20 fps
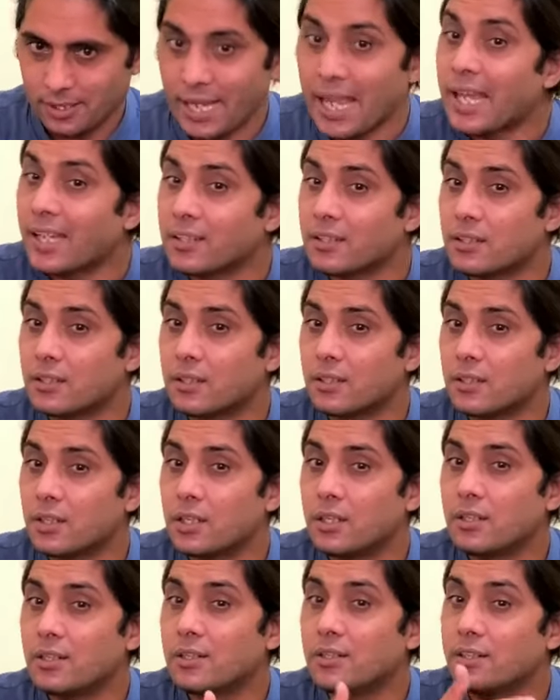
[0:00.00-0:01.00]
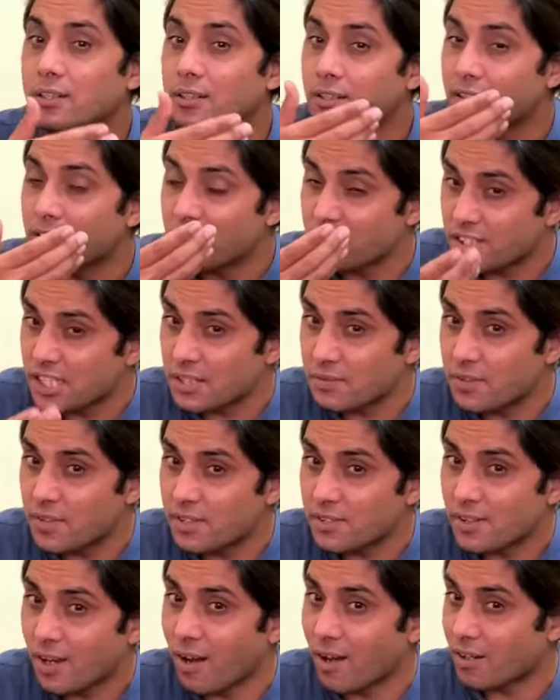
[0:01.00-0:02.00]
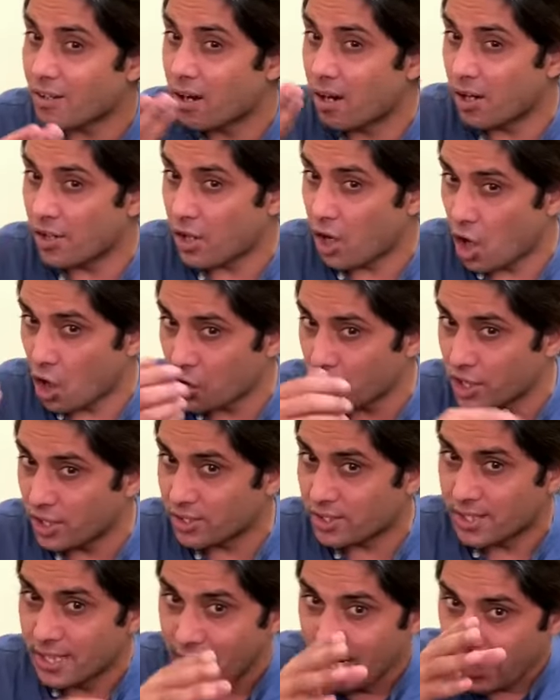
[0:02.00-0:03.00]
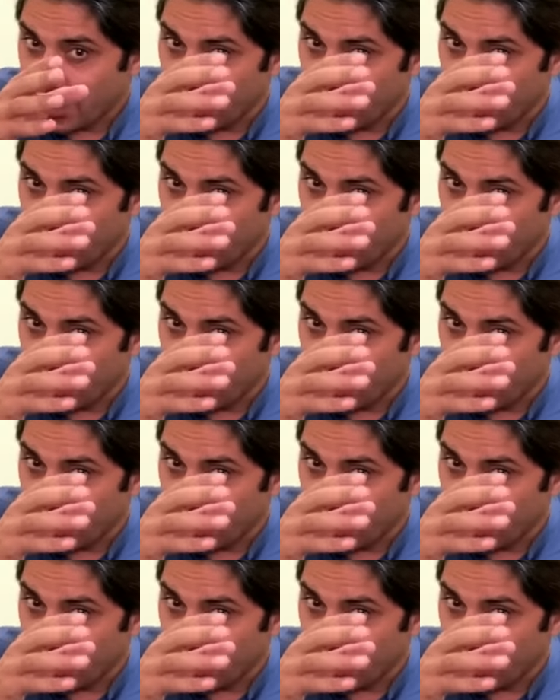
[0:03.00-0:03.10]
and receivers are called audience.